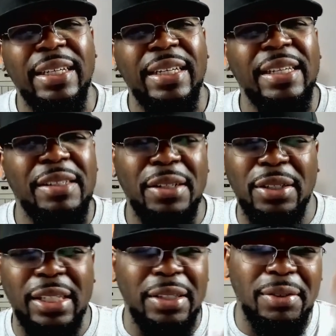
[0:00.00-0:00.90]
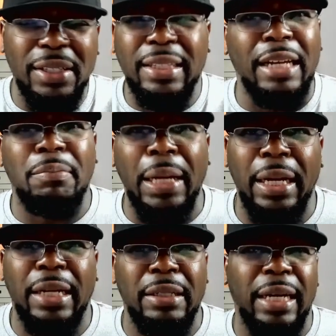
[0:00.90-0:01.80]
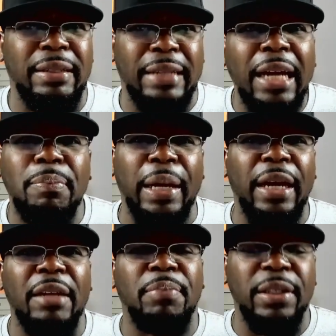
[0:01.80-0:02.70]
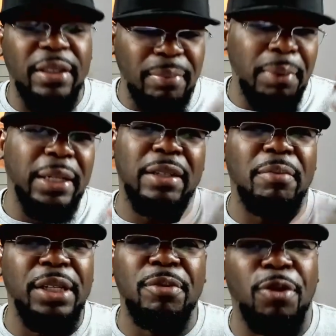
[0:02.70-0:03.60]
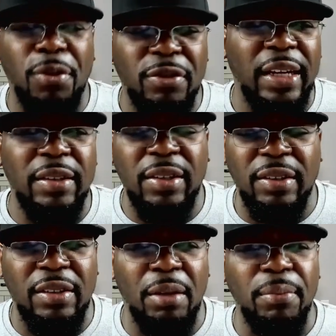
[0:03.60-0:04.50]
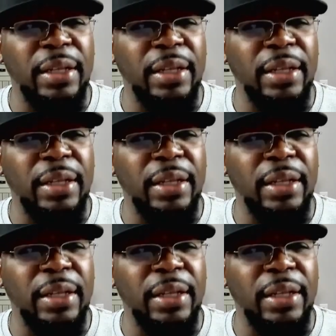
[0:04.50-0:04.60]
Cause you know, she don't look that bad. They're not that bad, but maybe they could have made her grotesque or something.